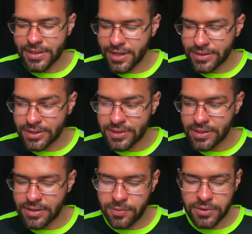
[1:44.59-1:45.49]
Cancer,
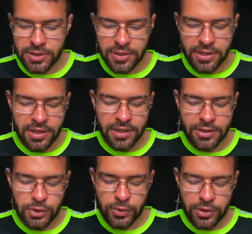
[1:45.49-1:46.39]
and then we'll start getting
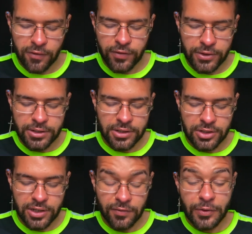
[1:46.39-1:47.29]
into your first
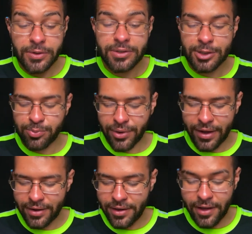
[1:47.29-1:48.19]
general
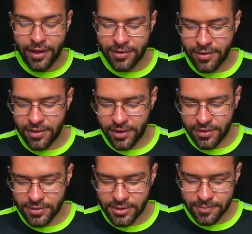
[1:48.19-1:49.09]
spread on
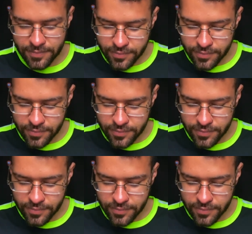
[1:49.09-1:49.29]
things.